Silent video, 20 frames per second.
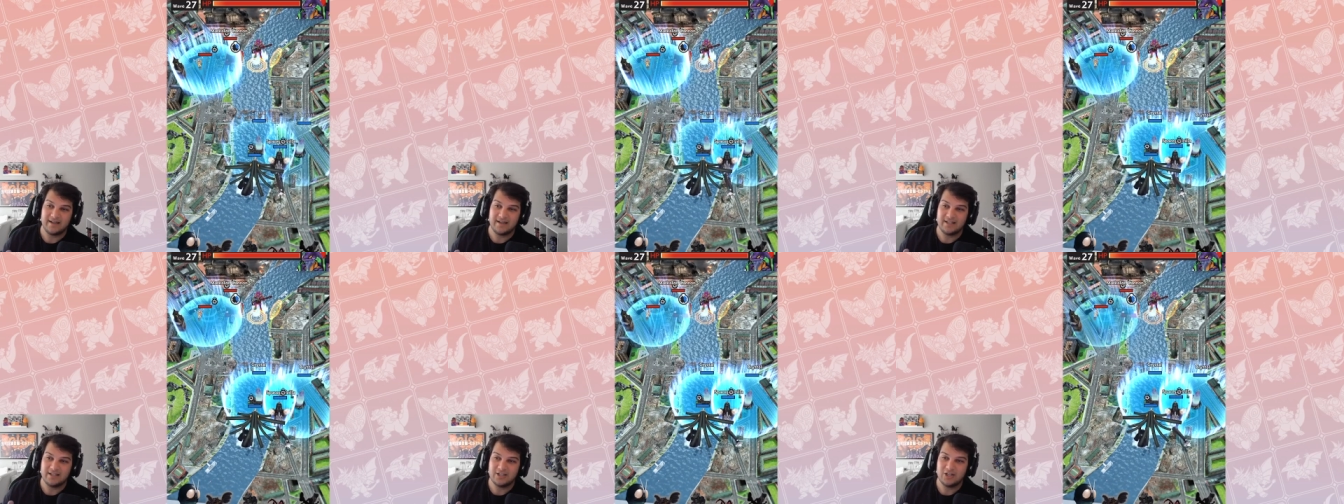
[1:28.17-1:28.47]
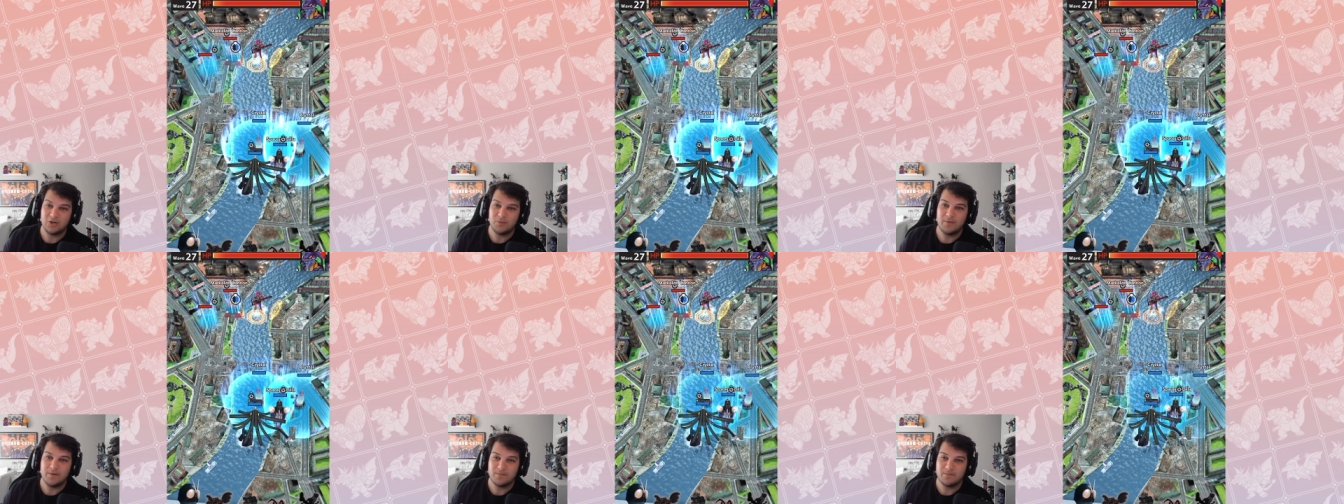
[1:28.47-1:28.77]
a
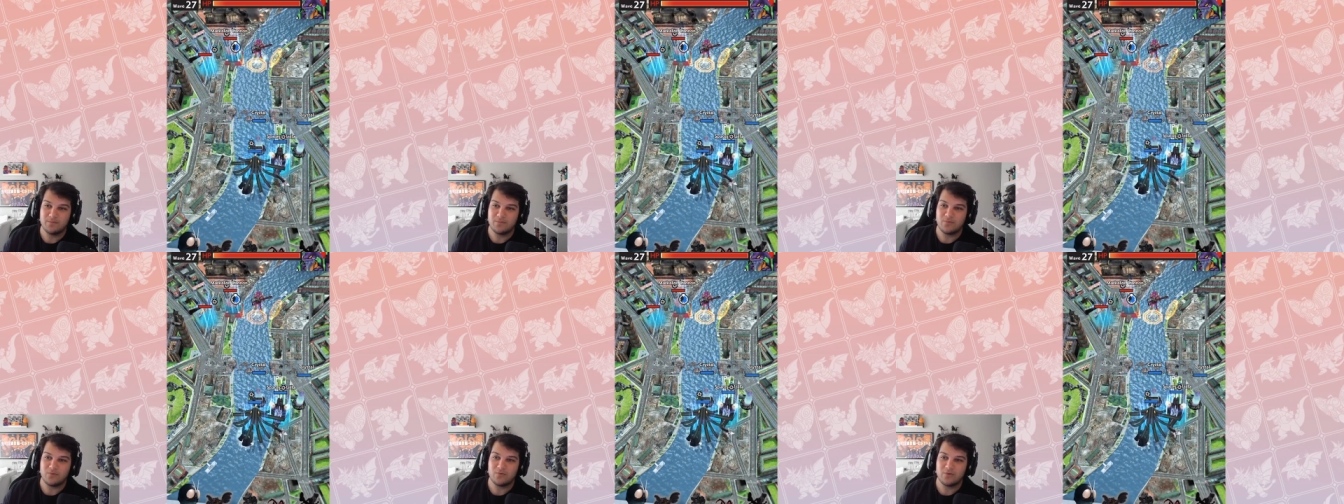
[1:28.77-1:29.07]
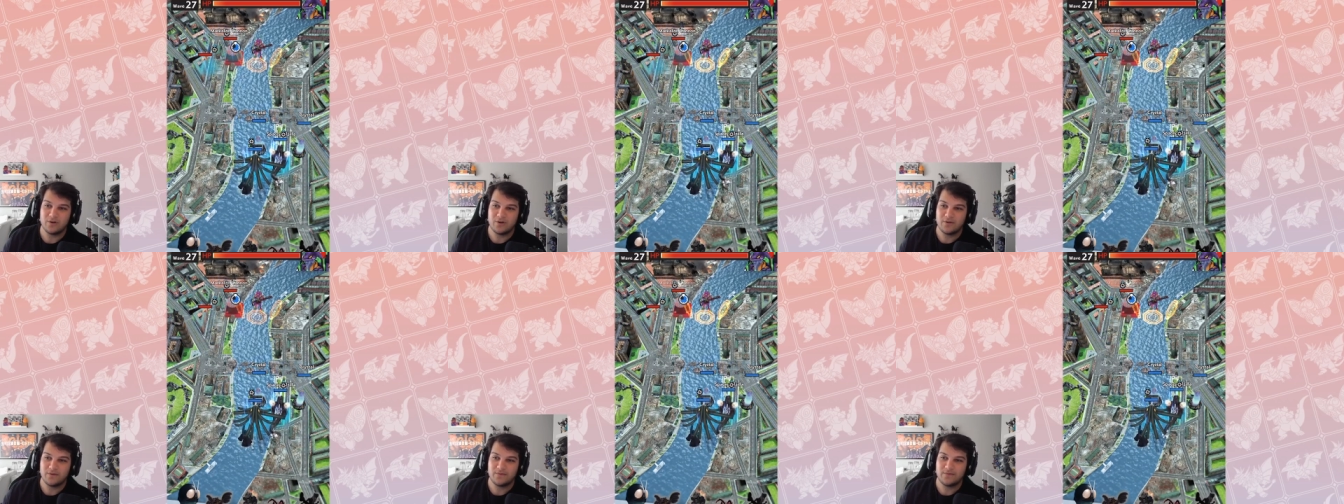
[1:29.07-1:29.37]
little bit
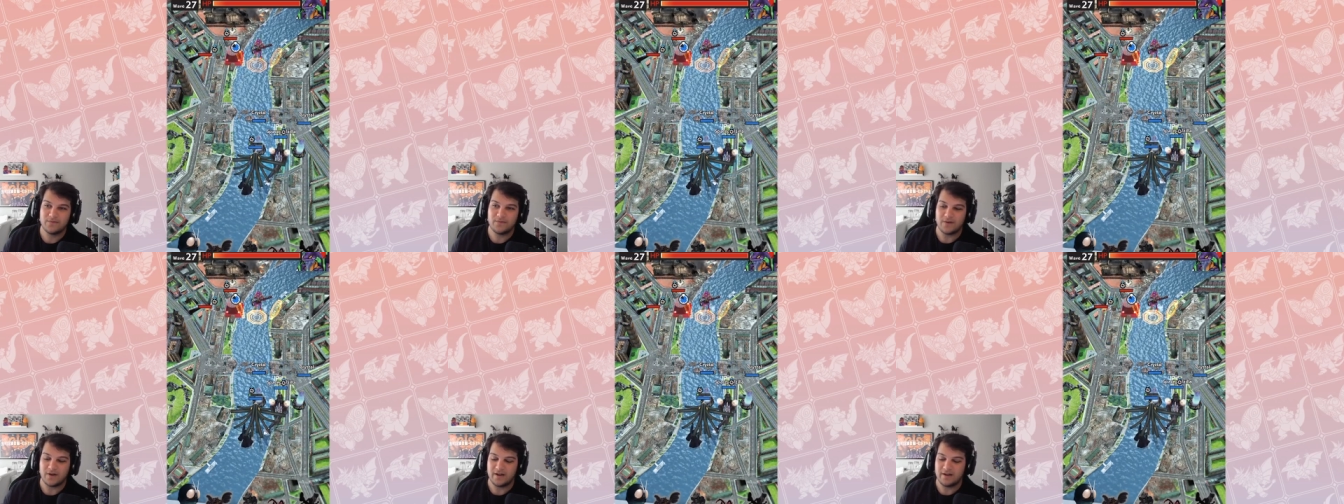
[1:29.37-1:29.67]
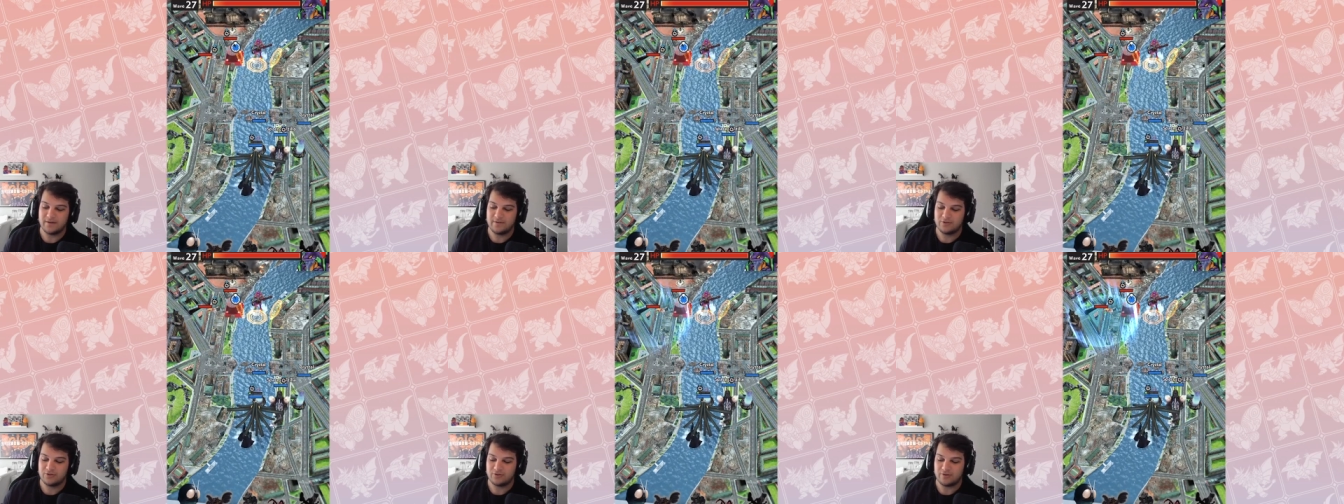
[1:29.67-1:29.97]
more
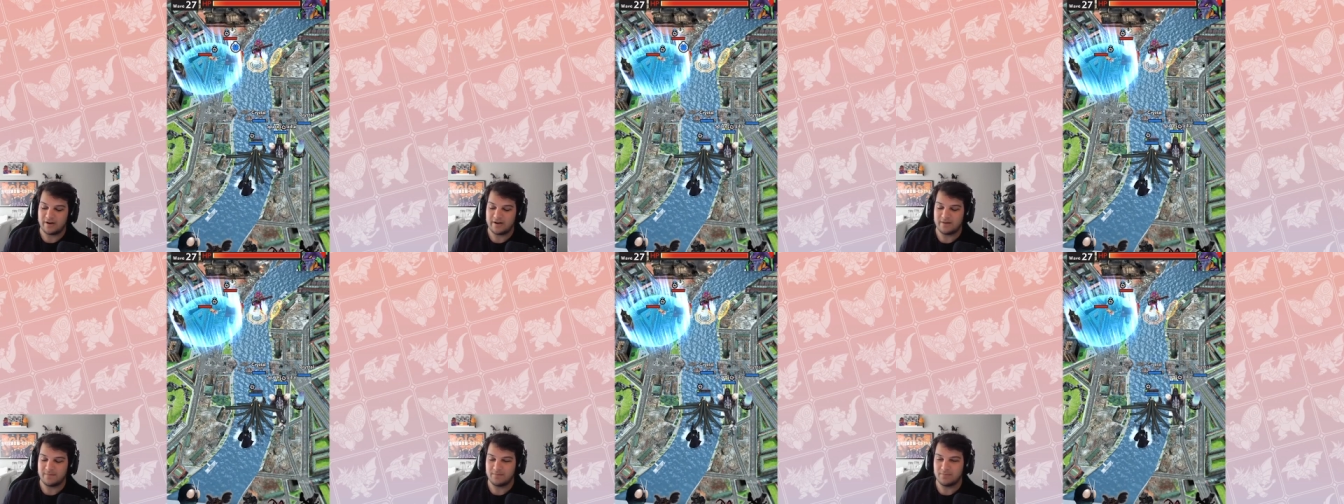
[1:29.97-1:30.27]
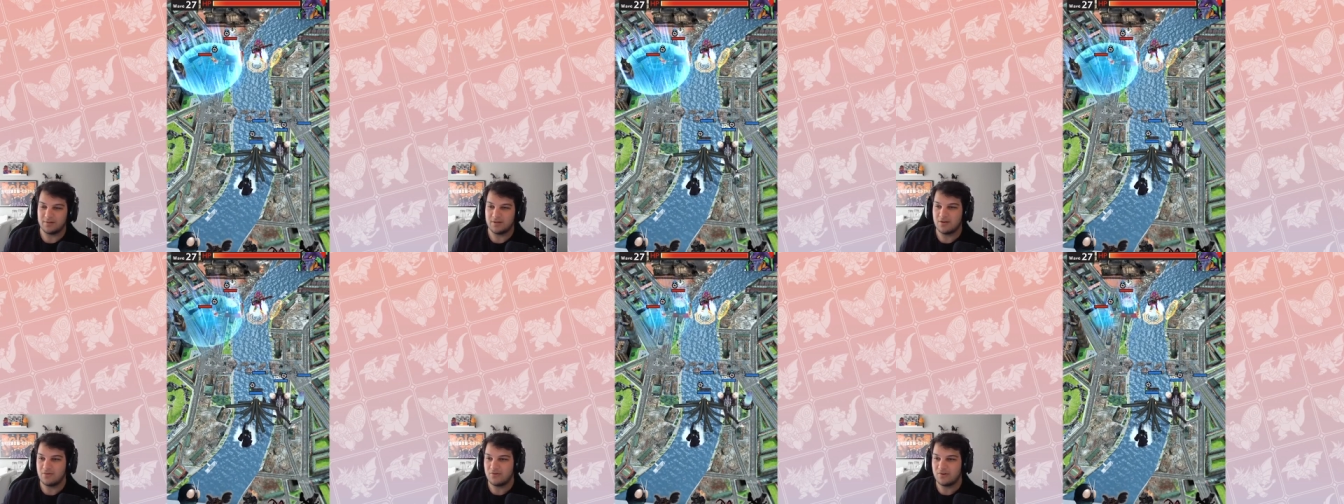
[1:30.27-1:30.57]
fun trying to
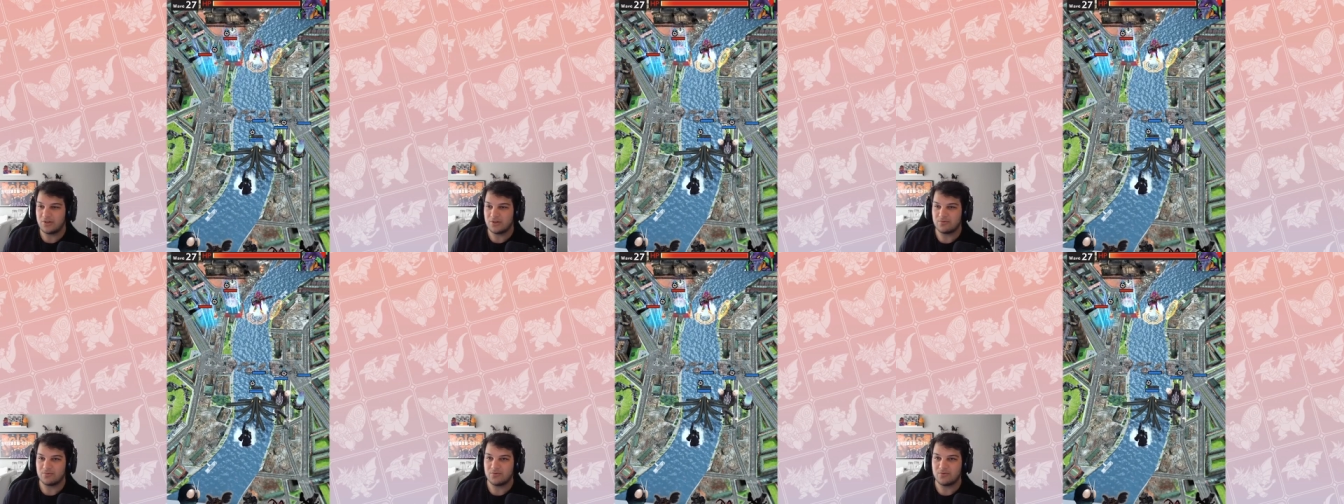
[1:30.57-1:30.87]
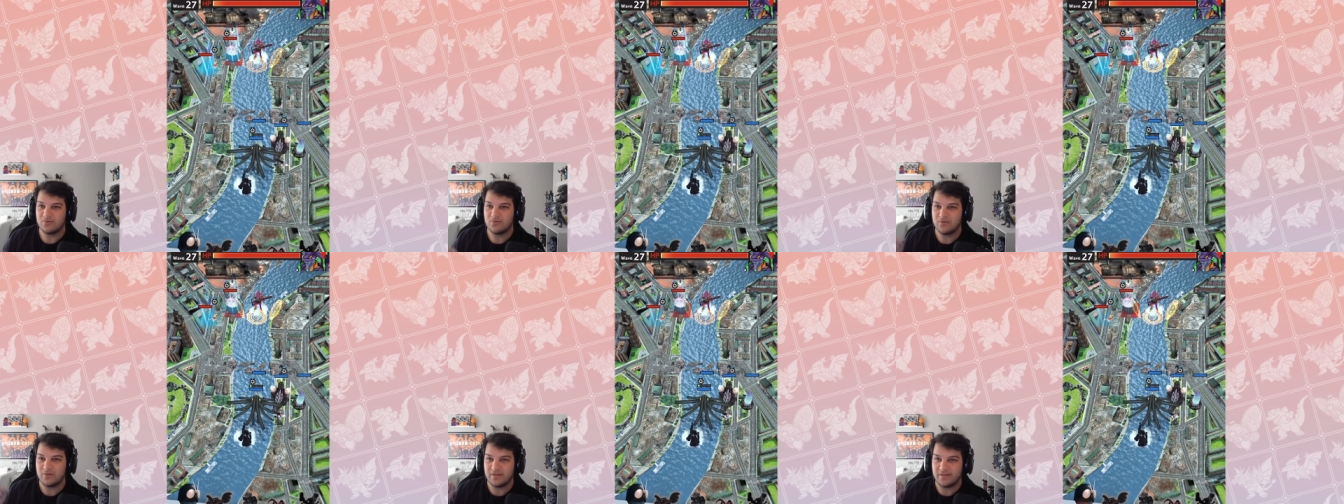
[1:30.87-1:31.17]
blow
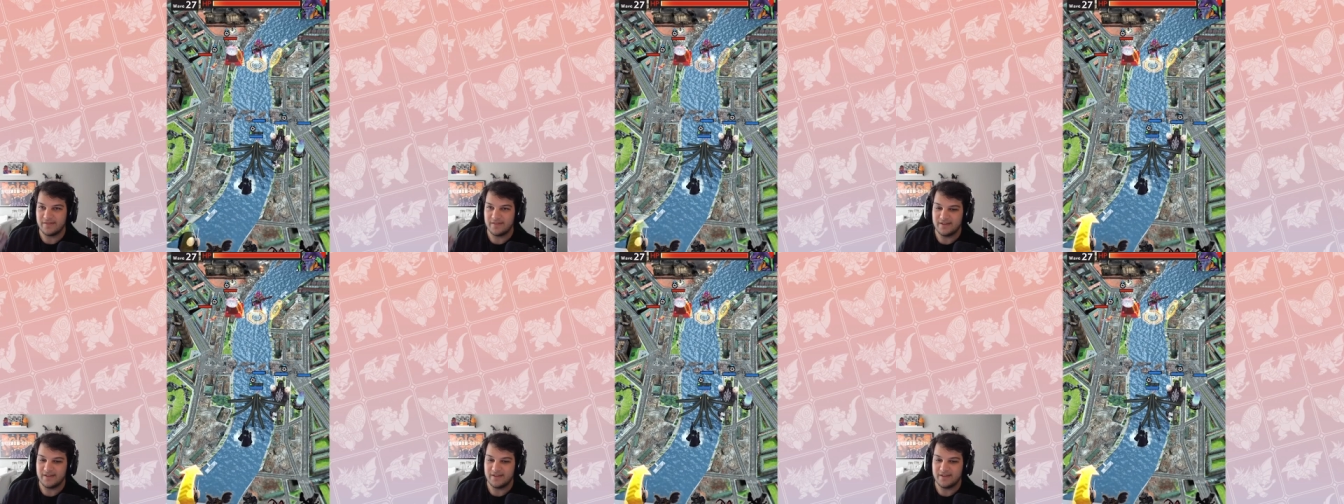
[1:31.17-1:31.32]
through